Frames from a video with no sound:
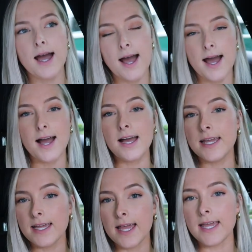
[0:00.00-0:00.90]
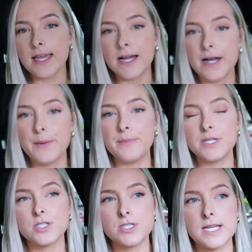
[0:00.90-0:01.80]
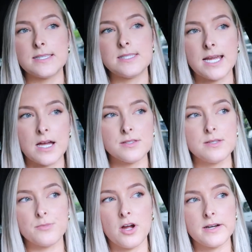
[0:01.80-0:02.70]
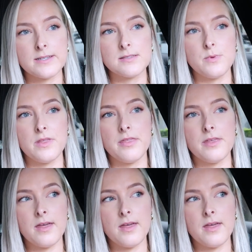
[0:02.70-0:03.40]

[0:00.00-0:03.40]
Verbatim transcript: I am testing out some products with